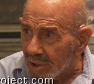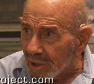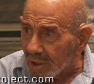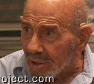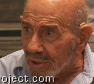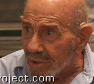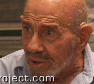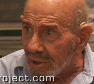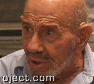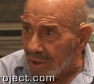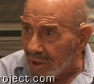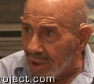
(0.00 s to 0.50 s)

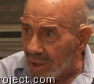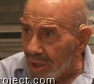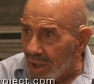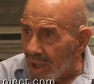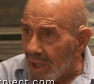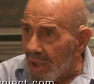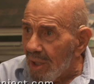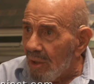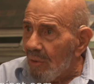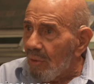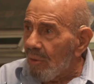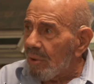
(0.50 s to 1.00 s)

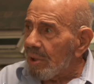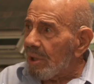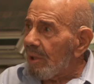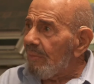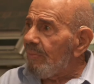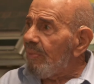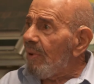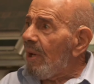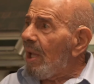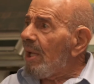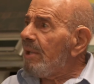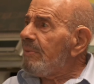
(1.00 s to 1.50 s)
that? When a
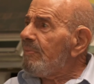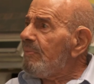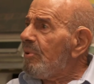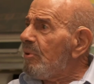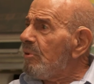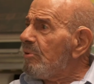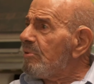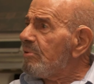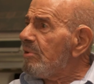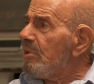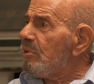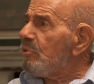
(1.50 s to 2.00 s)
blind
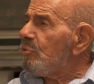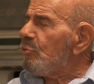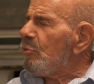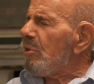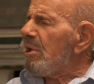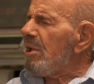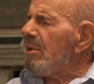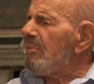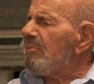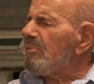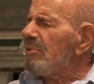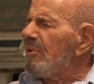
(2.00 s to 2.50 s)
person
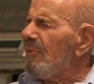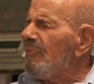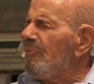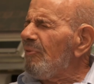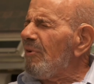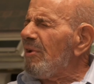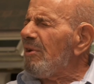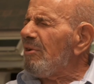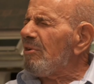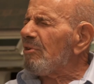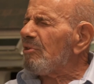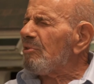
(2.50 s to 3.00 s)
dreams, the
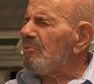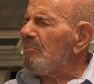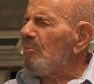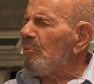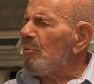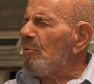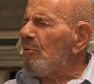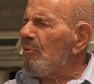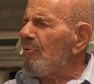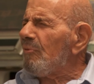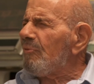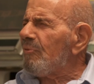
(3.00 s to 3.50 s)
fingers
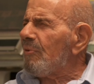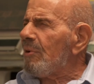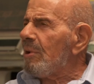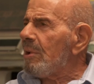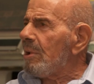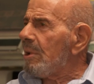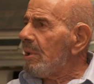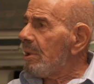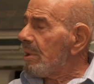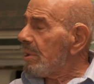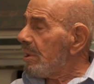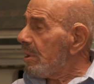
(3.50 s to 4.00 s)
move.
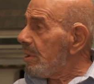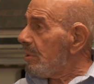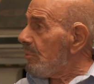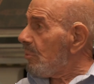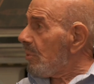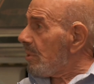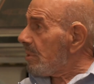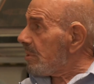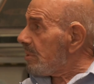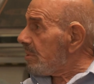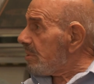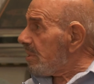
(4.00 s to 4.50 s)
Can you
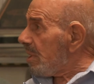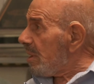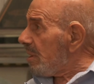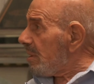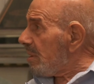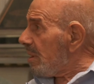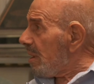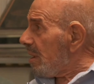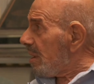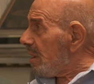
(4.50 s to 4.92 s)
understand